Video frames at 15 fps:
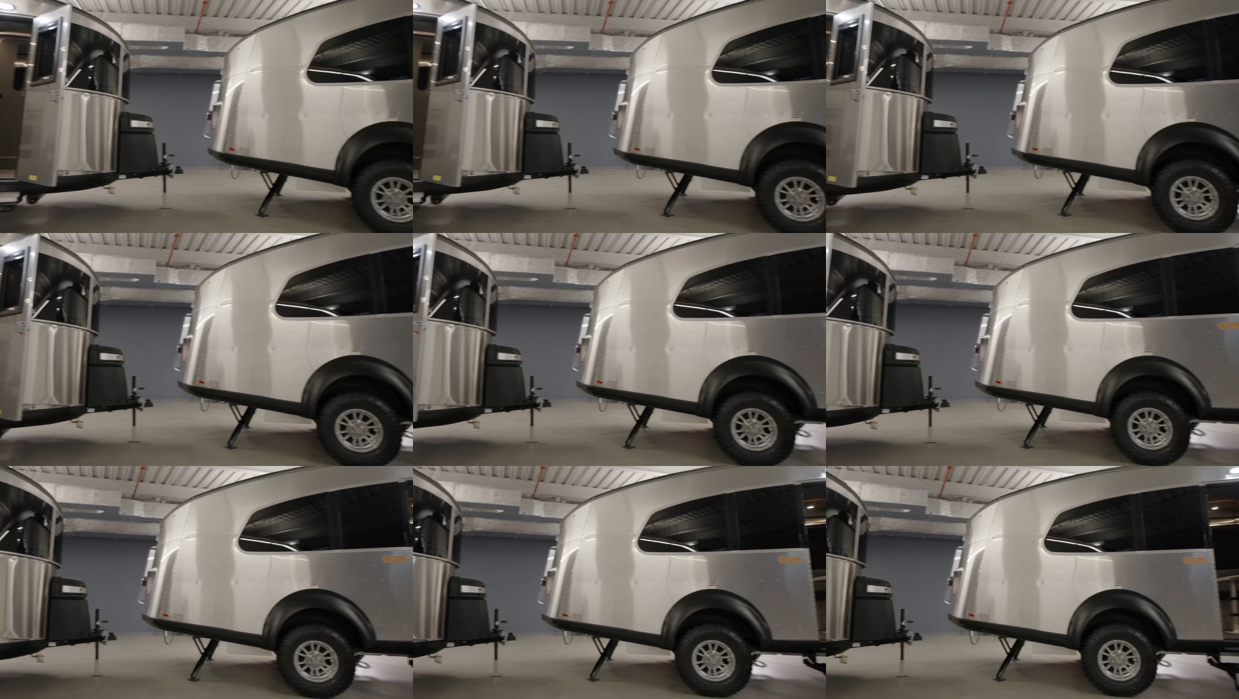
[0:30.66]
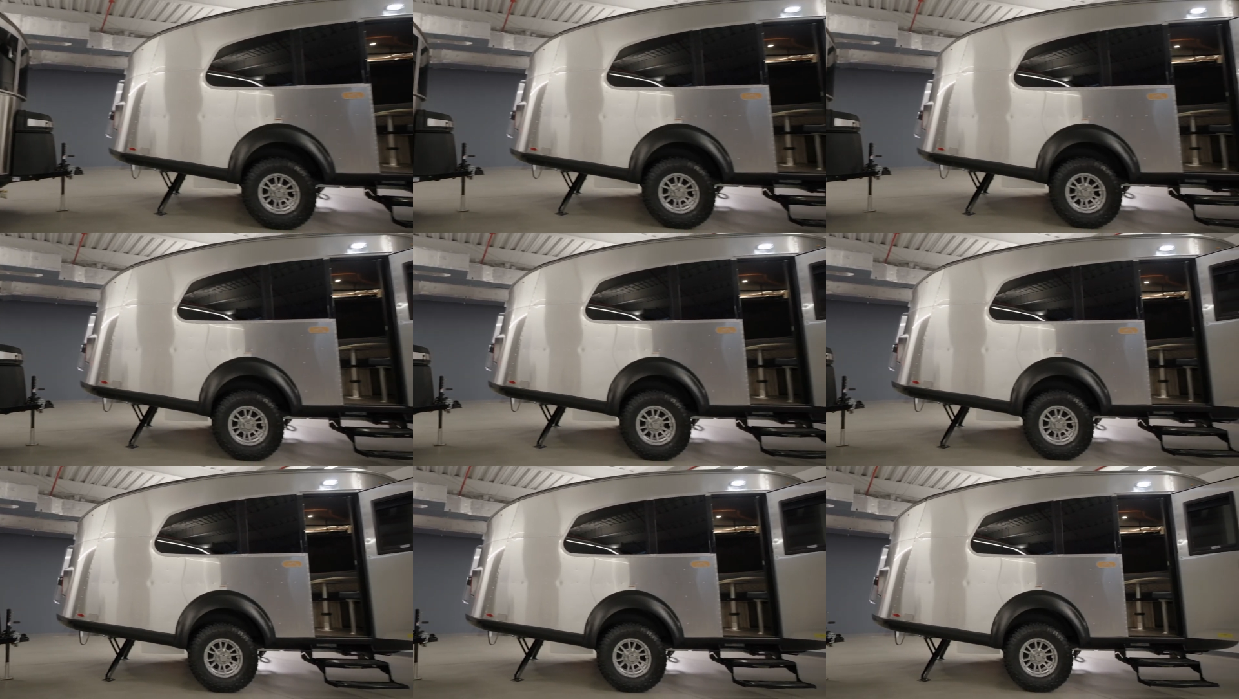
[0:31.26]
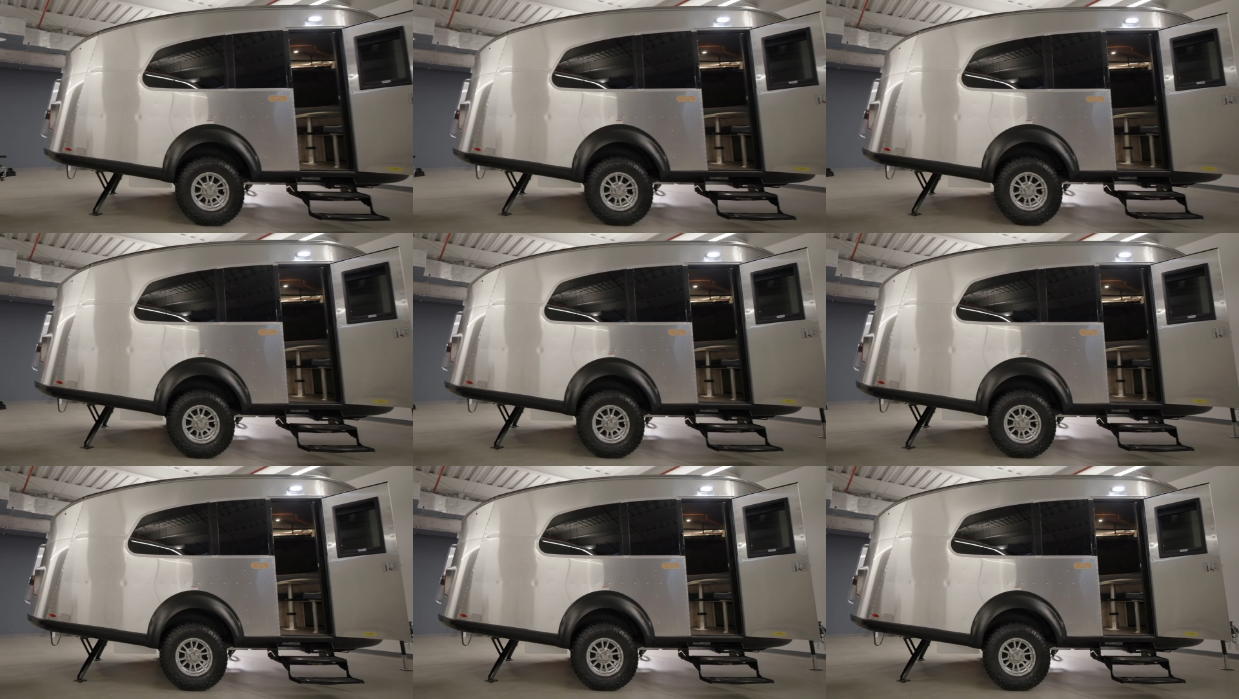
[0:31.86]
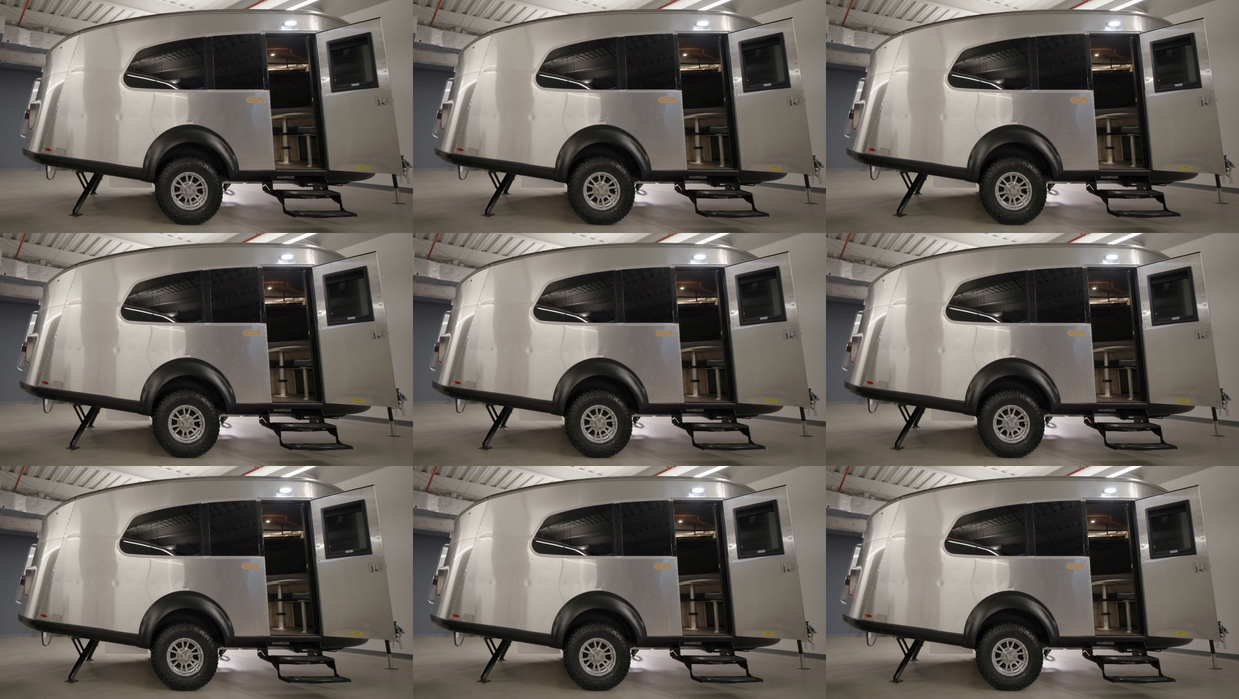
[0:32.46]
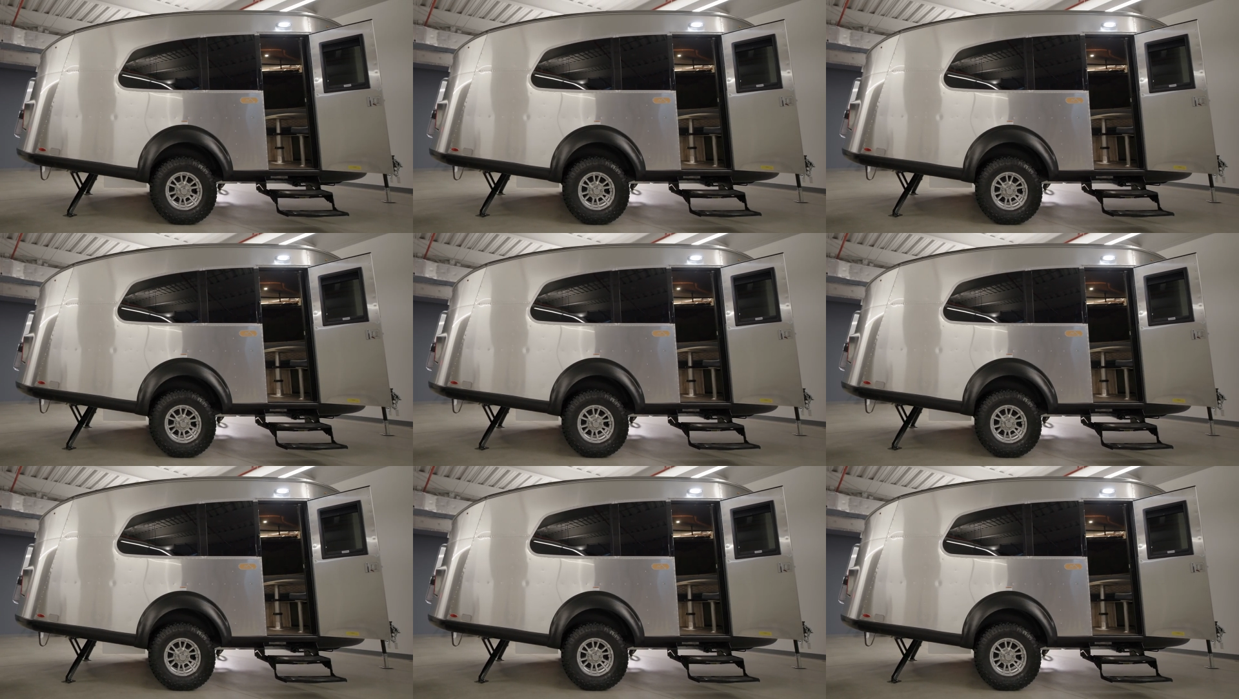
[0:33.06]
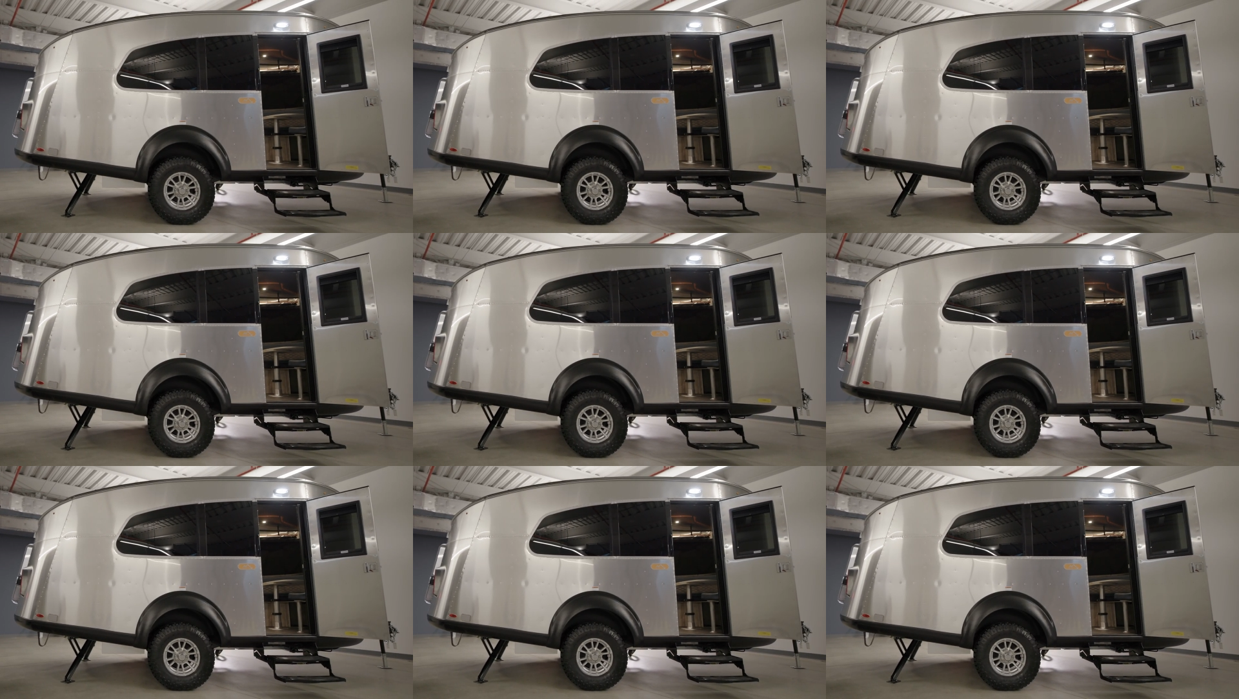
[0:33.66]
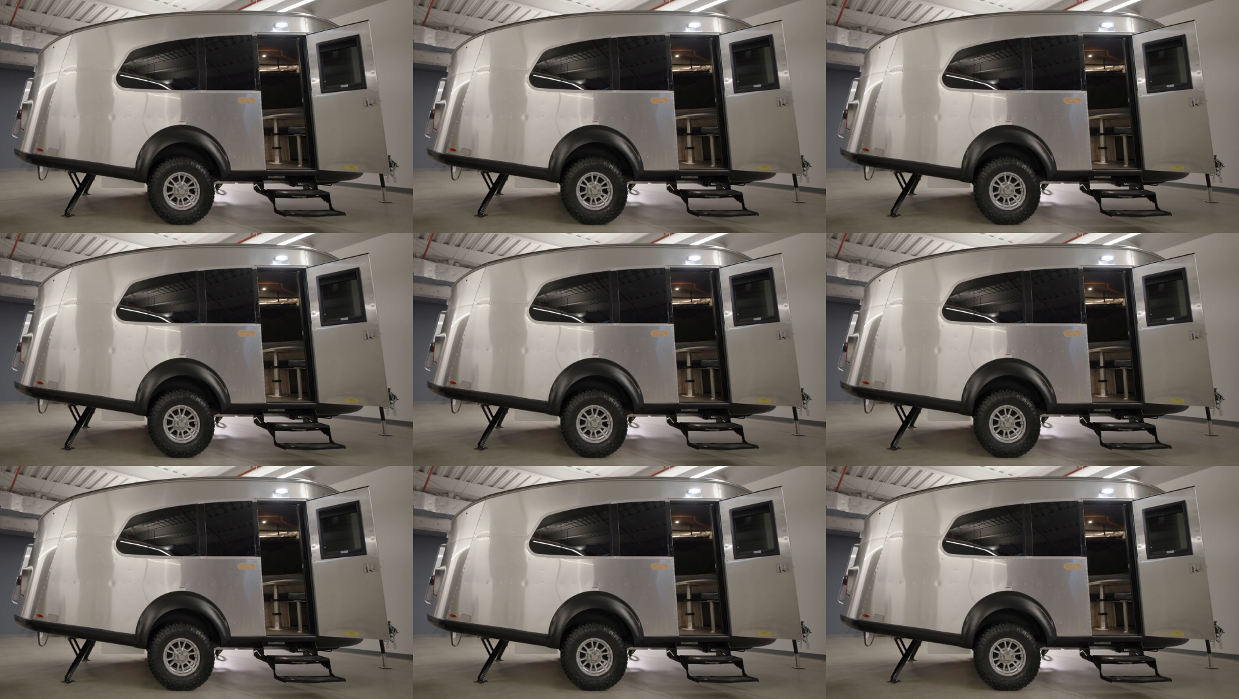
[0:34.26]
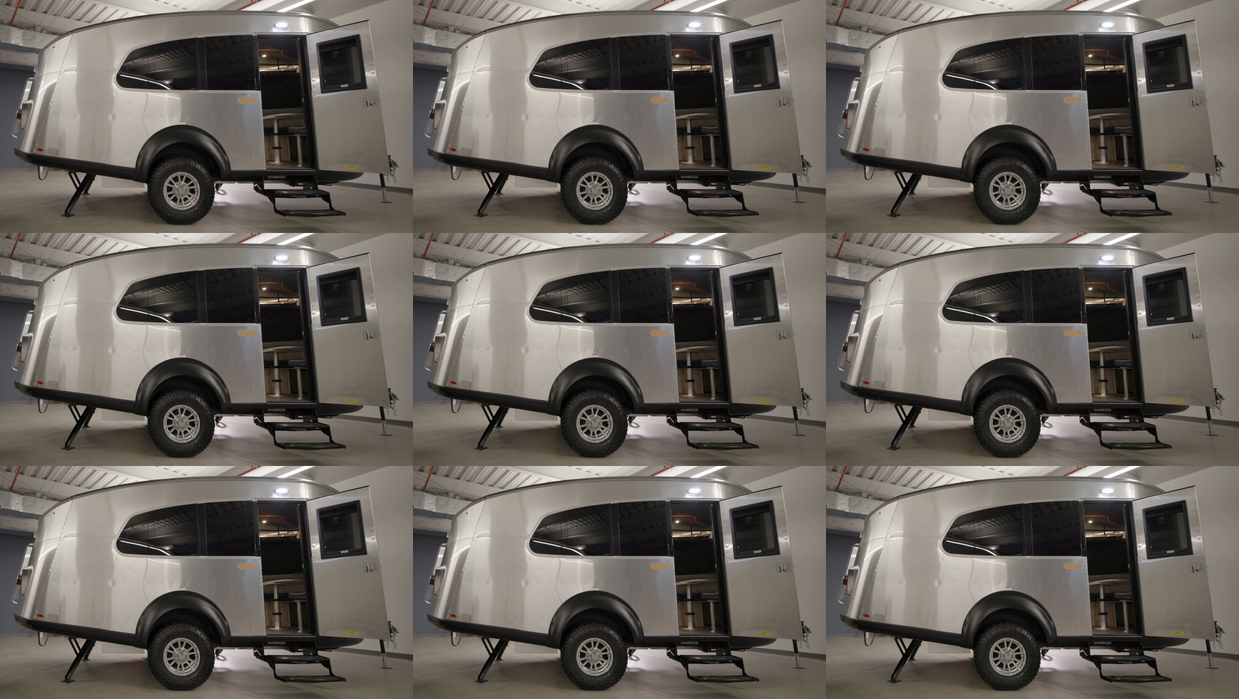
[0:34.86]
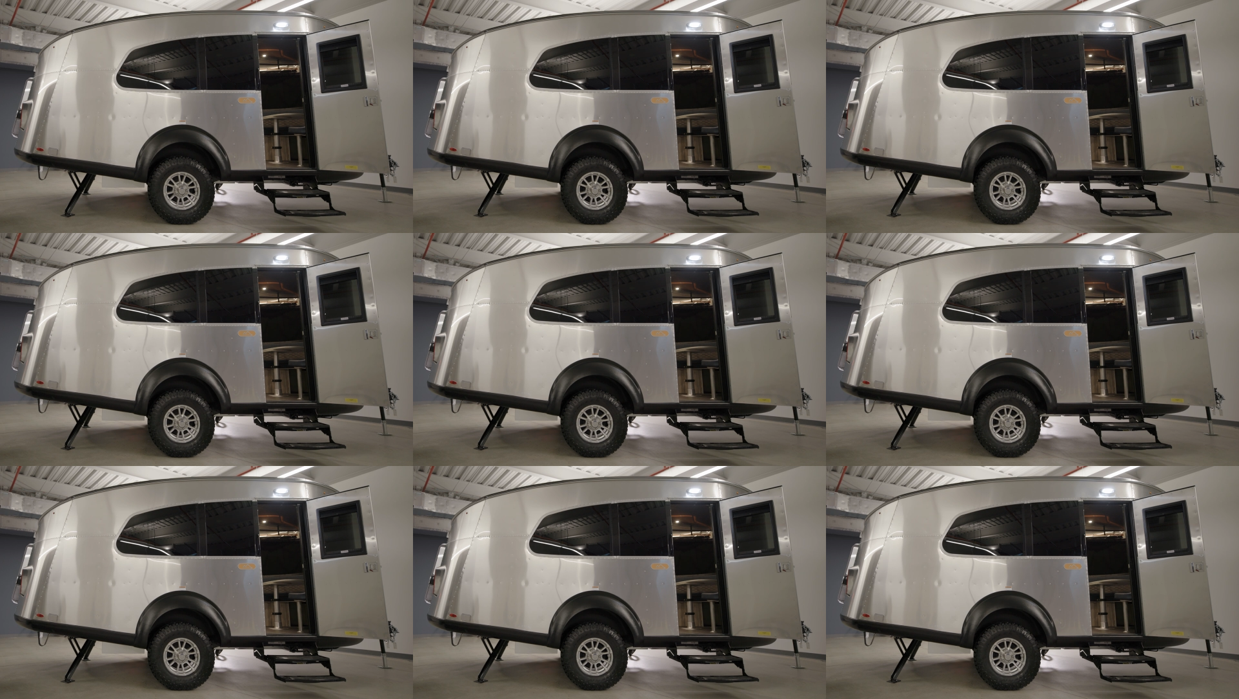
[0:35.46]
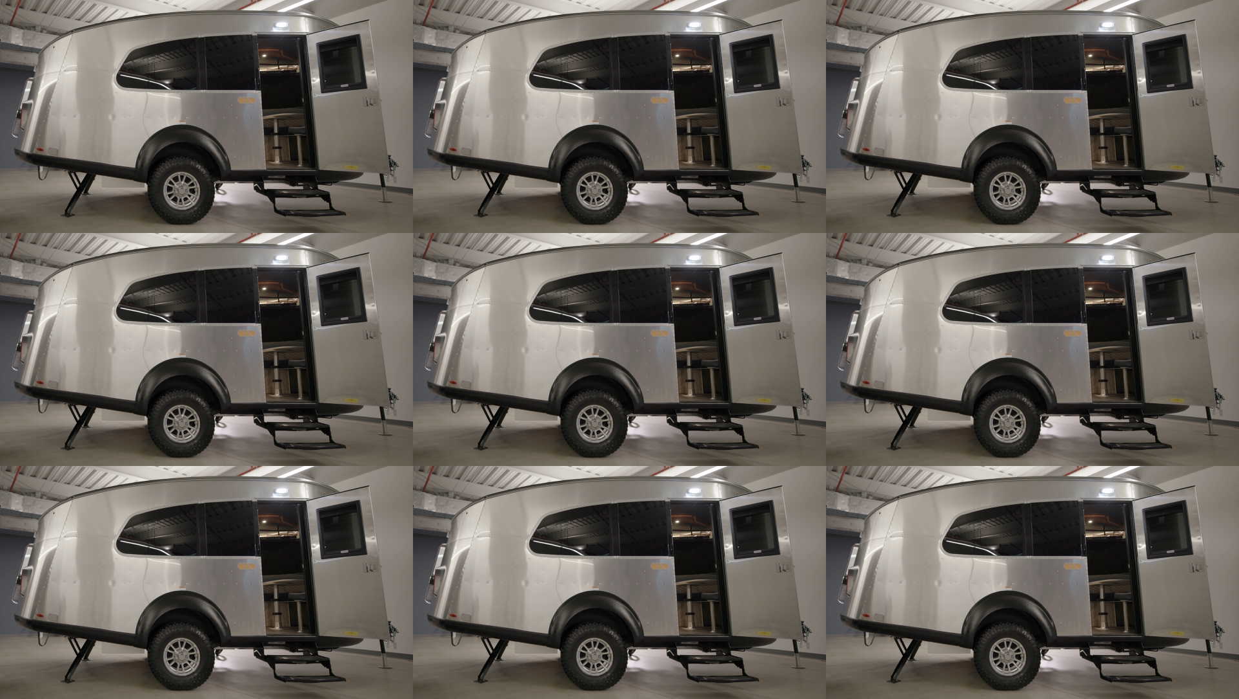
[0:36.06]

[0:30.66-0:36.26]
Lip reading: [unreadable: no face in view]